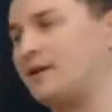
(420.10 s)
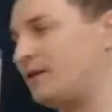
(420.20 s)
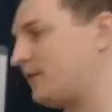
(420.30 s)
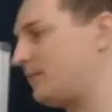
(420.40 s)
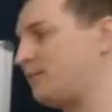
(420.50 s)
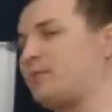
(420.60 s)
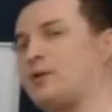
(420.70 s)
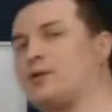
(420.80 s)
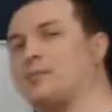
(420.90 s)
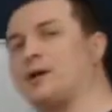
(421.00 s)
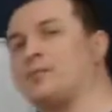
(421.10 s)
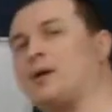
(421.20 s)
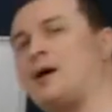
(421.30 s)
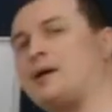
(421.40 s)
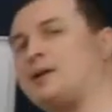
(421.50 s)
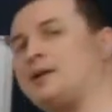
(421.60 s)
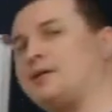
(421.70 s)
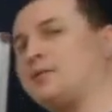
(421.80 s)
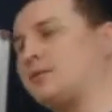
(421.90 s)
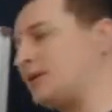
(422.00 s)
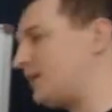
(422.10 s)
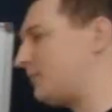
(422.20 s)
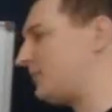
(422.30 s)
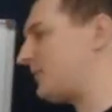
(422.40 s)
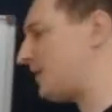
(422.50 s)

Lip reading: part of my body when I'm standing